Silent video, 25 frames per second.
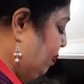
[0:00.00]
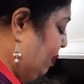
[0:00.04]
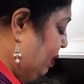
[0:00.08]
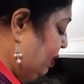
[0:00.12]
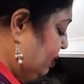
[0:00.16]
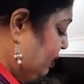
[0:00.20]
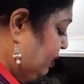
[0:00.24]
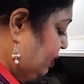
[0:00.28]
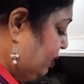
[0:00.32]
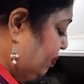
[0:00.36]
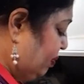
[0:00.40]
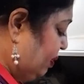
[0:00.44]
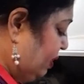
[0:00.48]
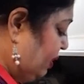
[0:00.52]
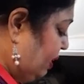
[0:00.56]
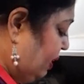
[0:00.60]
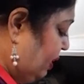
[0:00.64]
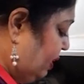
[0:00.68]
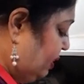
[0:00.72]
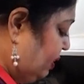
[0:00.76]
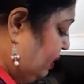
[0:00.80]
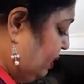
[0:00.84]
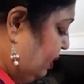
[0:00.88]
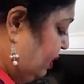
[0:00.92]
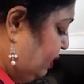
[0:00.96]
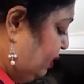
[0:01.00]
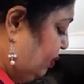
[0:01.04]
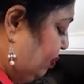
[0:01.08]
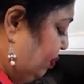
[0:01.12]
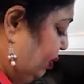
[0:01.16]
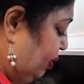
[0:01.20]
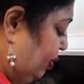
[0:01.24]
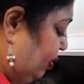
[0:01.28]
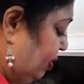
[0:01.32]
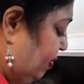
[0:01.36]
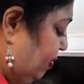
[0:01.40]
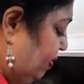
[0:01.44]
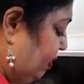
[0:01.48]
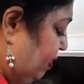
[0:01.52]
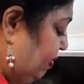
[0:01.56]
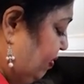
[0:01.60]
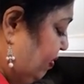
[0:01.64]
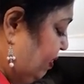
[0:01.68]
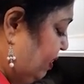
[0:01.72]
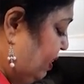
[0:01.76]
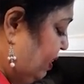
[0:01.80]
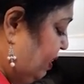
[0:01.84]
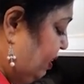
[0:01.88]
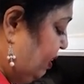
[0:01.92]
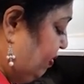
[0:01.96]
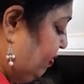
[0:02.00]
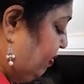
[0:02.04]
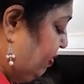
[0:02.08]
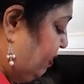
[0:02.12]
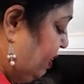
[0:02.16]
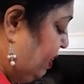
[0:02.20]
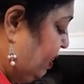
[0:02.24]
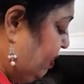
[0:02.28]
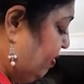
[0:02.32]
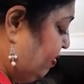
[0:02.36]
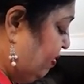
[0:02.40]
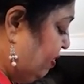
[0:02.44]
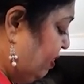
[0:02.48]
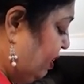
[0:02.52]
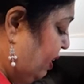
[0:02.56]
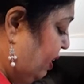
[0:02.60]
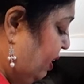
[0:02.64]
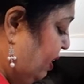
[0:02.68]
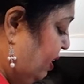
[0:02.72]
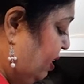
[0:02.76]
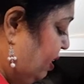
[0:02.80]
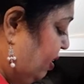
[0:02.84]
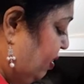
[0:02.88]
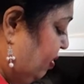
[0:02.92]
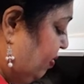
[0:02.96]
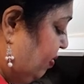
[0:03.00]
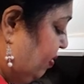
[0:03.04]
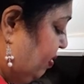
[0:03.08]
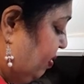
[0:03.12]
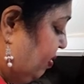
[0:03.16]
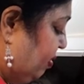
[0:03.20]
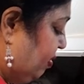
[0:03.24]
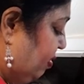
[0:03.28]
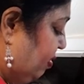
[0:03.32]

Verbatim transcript: Approximately a teaspoon of your vanilla flavouring,